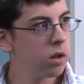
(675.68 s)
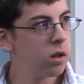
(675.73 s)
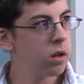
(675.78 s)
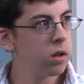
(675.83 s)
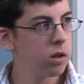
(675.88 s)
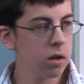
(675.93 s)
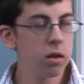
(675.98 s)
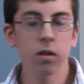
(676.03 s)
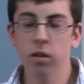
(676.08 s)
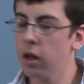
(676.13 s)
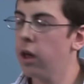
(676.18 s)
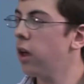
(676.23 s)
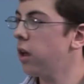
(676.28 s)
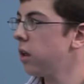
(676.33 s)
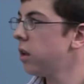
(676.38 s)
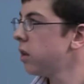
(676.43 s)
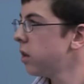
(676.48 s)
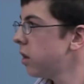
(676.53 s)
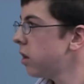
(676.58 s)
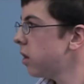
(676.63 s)
Yeah.
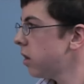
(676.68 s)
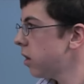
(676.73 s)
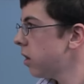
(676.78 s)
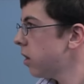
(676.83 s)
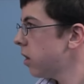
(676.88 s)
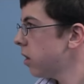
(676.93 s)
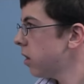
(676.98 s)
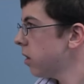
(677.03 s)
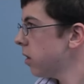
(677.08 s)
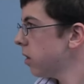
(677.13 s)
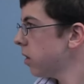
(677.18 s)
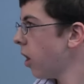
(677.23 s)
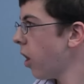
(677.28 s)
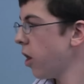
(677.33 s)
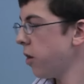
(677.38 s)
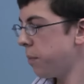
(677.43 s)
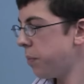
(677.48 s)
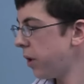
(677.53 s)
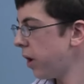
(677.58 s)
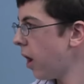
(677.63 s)
All
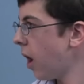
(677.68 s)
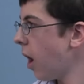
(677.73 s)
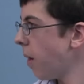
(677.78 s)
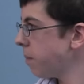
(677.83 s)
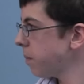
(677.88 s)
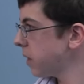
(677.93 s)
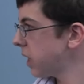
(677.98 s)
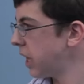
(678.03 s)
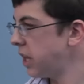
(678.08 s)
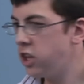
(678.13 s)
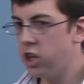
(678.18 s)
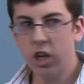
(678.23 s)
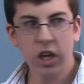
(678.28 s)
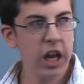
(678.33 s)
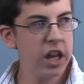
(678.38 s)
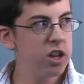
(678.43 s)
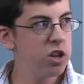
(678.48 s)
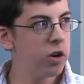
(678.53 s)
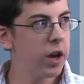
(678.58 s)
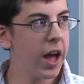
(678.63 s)
right, but can
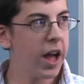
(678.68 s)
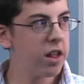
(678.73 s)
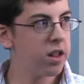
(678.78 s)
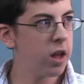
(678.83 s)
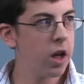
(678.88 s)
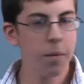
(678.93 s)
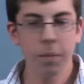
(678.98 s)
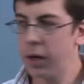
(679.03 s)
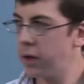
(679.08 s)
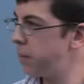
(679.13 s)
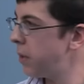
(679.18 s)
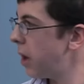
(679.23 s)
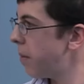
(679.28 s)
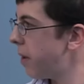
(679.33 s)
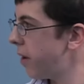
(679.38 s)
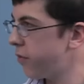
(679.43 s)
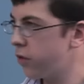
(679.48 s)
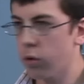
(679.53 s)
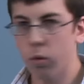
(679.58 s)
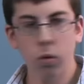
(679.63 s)
you guys pick me up
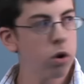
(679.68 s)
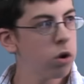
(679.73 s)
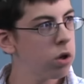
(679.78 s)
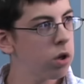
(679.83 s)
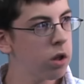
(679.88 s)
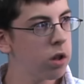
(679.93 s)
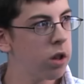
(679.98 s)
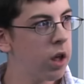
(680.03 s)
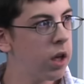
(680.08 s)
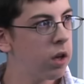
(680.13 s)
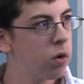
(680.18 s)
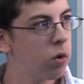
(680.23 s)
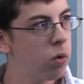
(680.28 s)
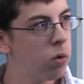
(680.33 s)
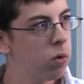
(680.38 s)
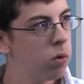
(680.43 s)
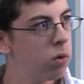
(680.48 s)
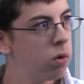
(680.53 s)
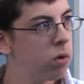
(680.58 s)
after work? Is that cool?